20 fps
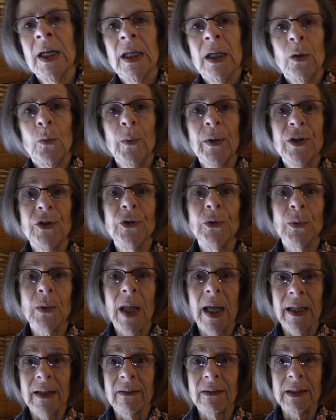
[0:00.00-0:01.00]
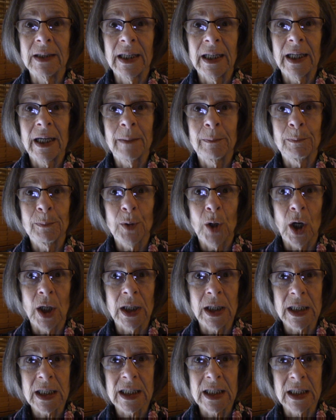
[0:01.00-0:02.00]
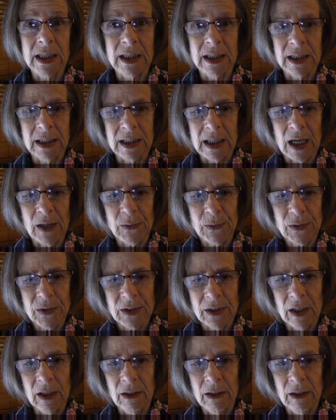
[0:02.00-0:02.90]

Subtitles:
we do like the lamb products at this house.